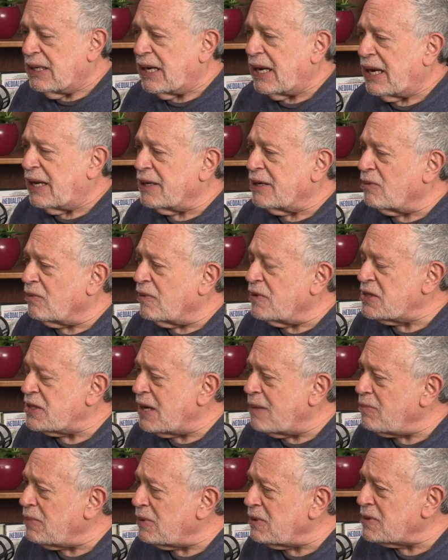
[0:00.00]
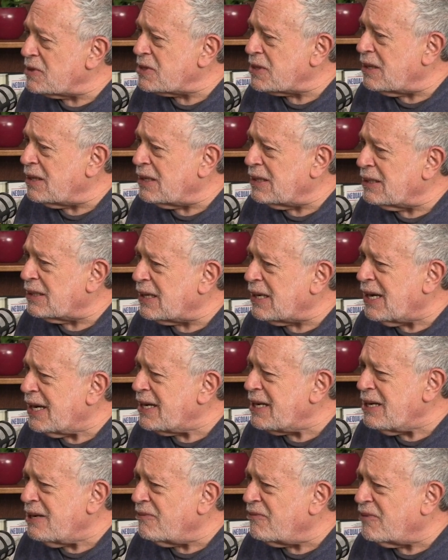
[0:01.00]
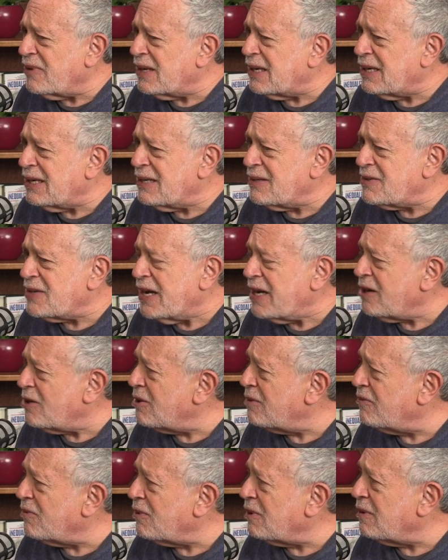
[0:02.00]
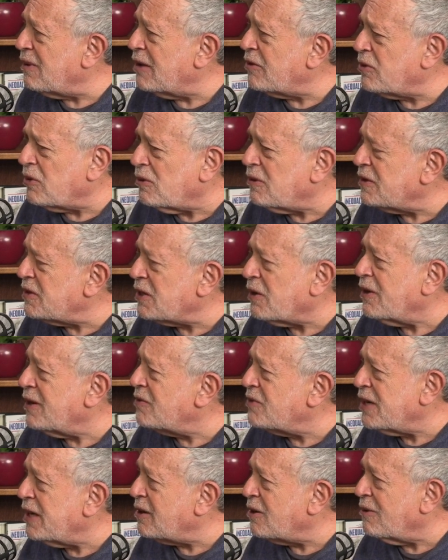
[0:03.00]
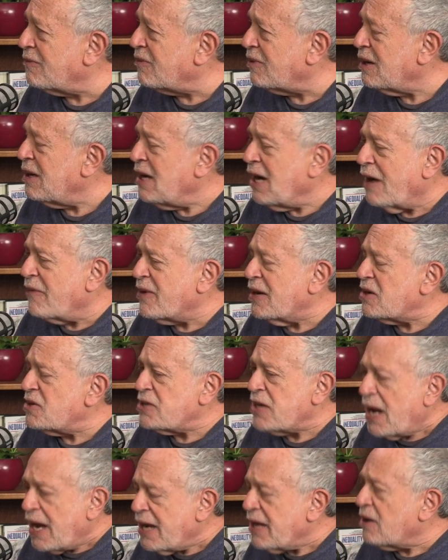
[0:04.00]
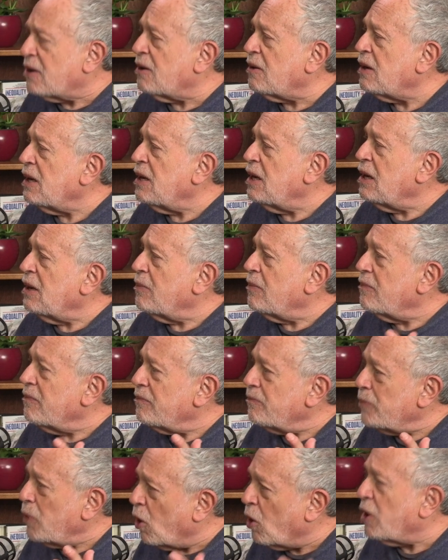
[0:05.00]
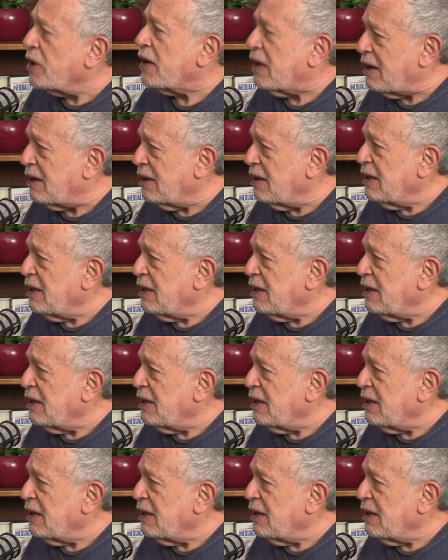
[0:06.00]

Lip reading: and it resembles a kind of a takeover, authoritarian takeover of an entire party.